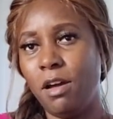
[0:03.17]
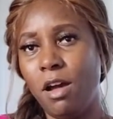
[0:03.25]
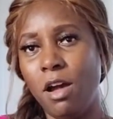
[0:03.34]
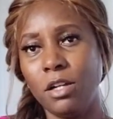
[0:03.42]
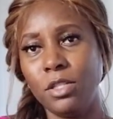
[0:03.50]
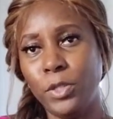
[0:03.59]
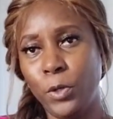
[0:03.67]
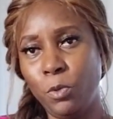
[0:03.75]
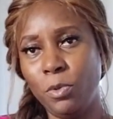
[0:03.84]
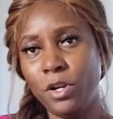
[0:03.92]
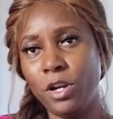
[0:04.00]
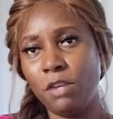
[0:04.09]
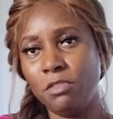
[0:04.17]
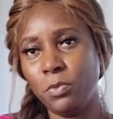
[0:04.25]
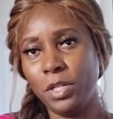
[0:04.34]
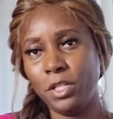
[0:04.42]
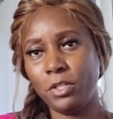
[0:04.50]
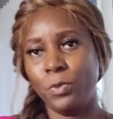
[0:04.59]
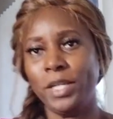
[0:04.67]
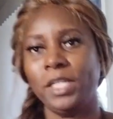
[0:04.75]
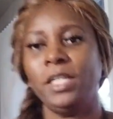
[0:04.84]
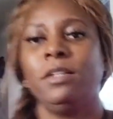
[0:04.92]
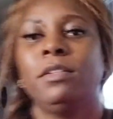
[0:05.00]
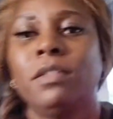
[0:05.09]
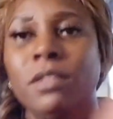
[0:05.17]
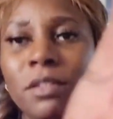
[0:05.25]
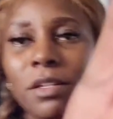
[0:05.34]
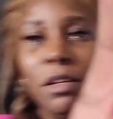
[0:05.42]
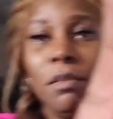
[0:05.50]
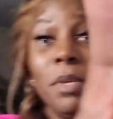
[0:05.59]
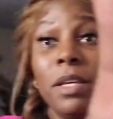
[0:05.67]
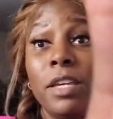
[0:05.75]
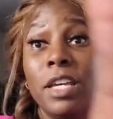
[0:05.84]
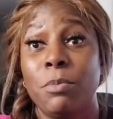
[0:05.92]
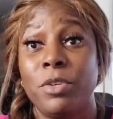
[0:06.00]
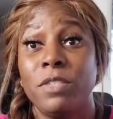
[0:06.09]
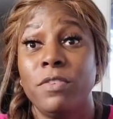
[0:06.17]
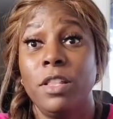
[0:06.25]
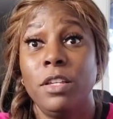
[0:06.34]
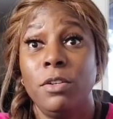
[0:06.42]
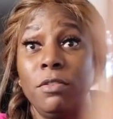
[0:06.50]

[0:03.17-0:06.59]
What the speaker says: October of 2020, my camera's falling